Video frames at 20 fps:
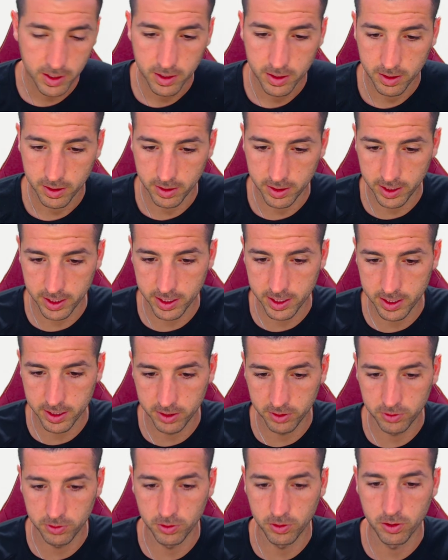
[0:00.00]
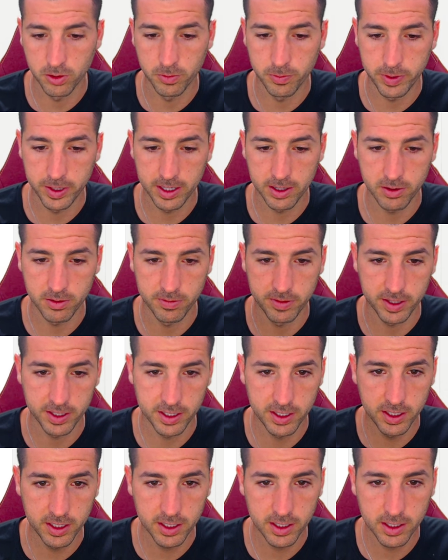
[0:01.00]
Then I need to go back over
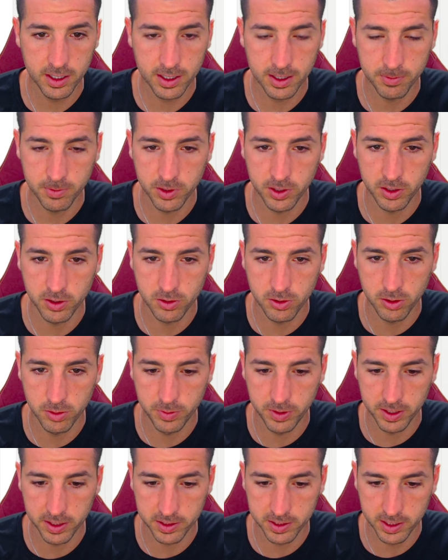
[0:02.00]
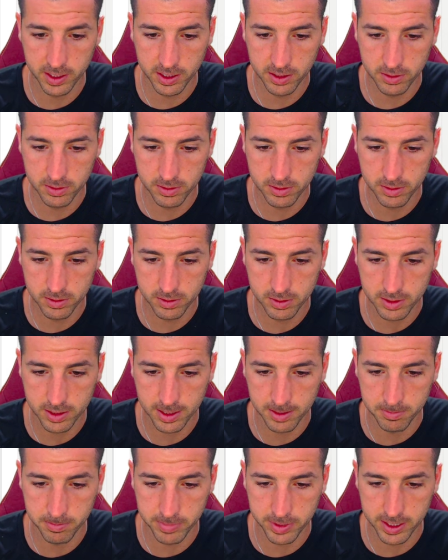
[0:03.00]
here. I'm going to copy the title,
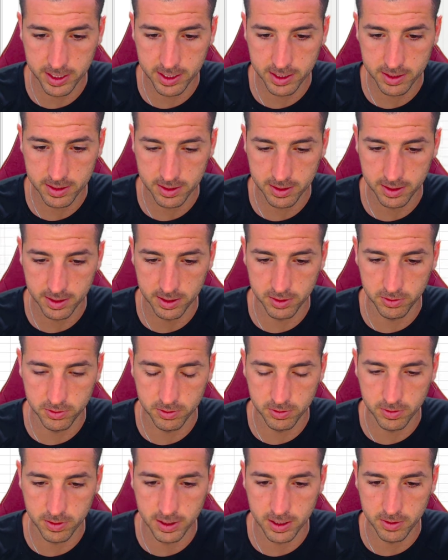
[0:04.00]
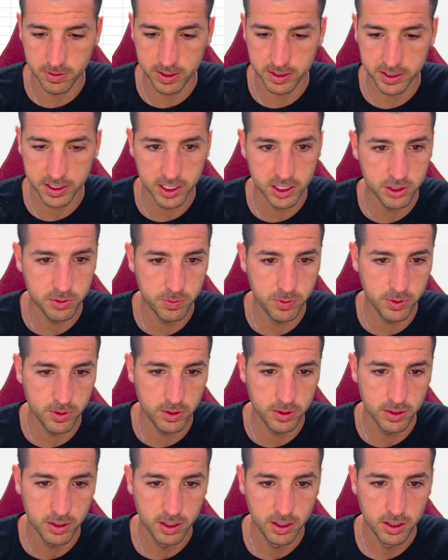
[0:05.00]
come back into our
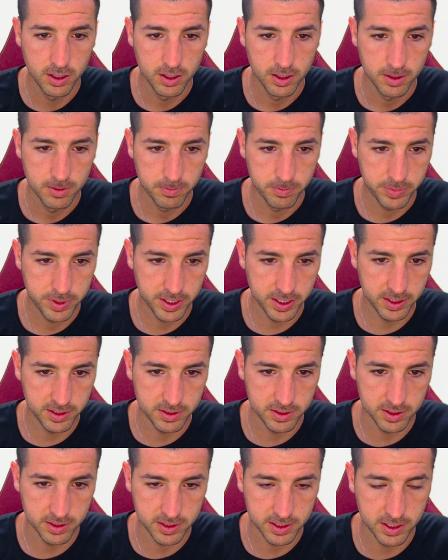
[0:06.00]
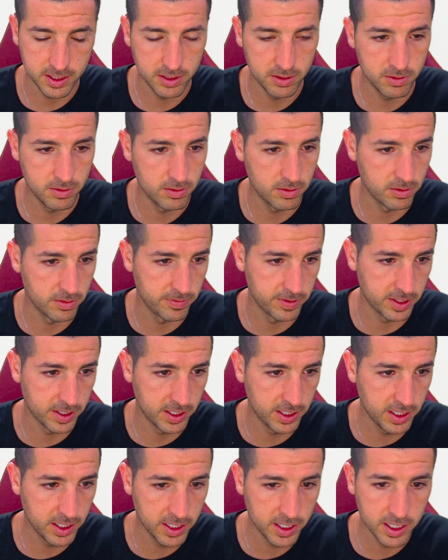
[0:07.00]
dashboard, paste the title over
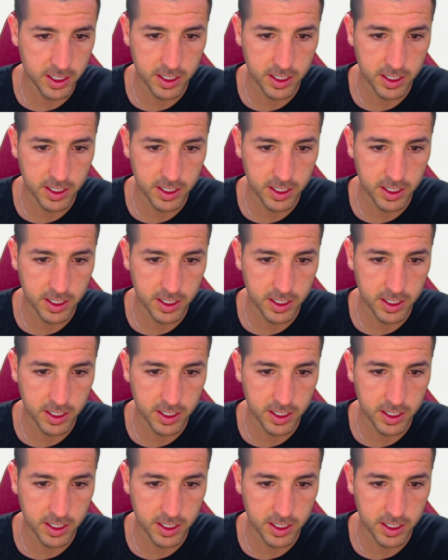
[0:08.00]
here.